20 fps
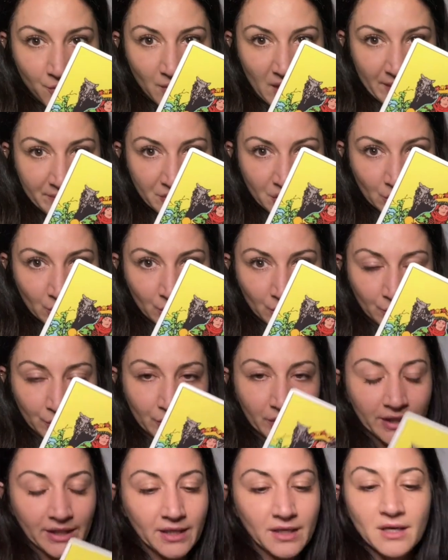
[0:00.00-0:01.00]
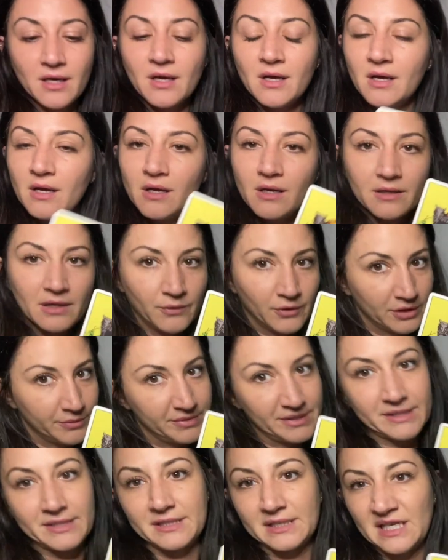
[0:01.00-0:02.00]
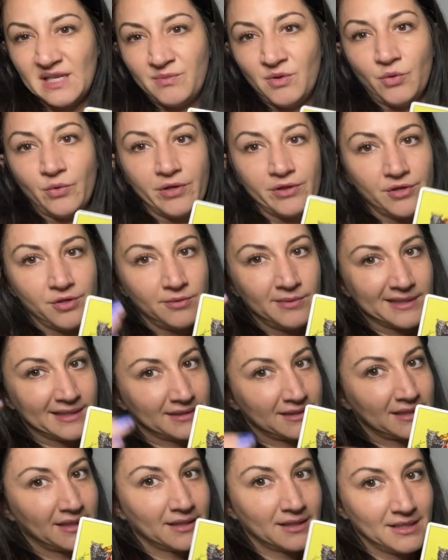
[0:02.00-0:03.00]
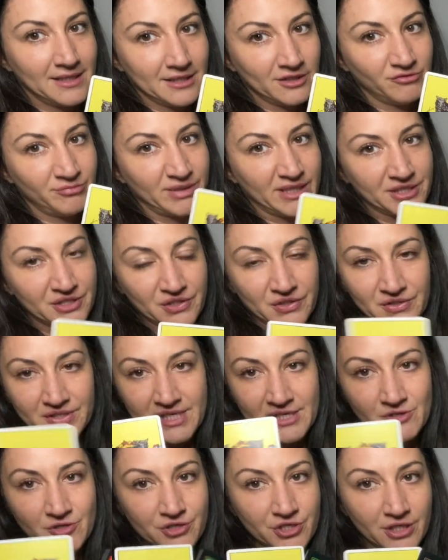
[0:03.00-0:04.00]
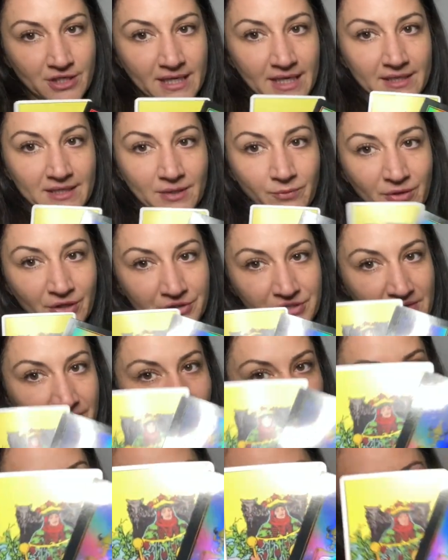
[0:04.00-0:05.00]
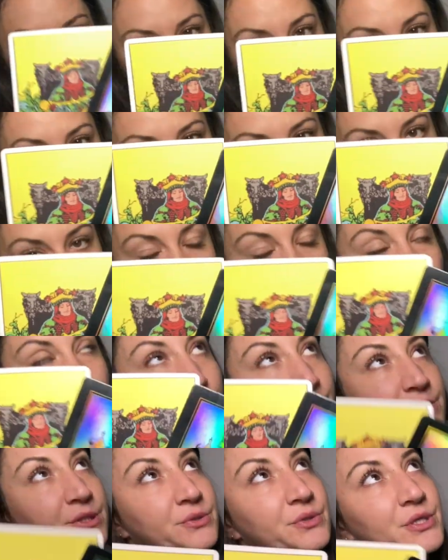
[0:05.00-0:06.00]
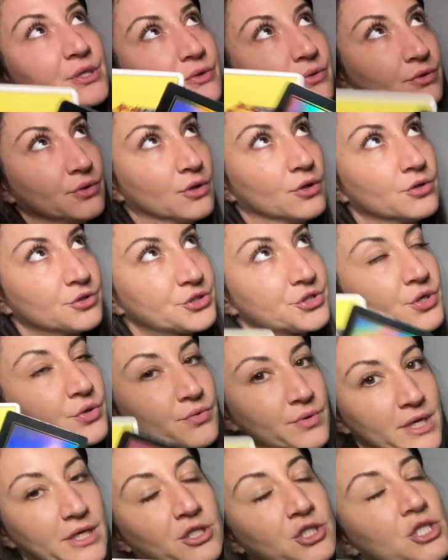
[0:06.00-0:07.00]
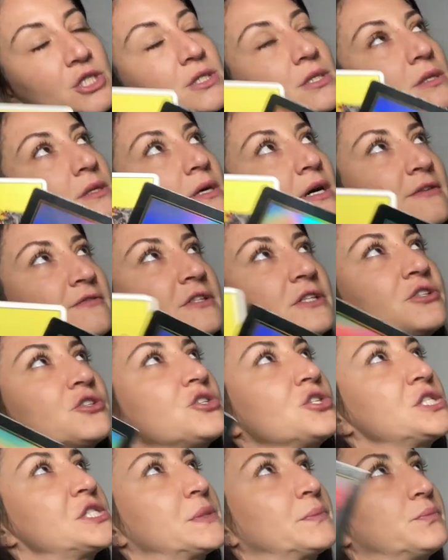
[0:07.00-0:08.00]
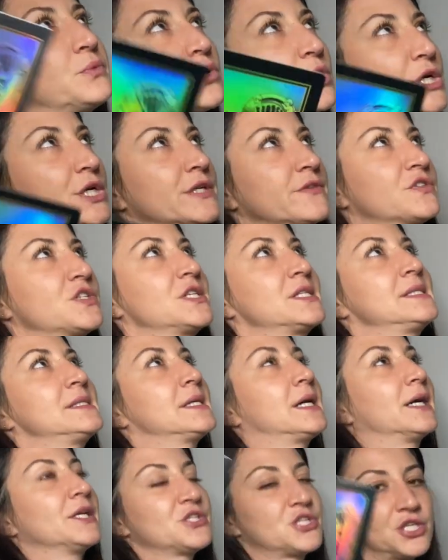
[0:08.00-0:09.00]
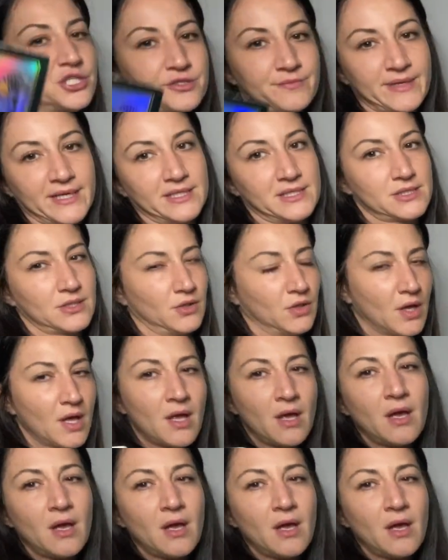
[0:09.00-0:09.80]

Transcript: Absolutely. They want to be stable with you. We got that King of Pentacles energy. And then we also have the Queen of Cups. She's very nurturing. She's loving. She's supportive. She's non judgmental.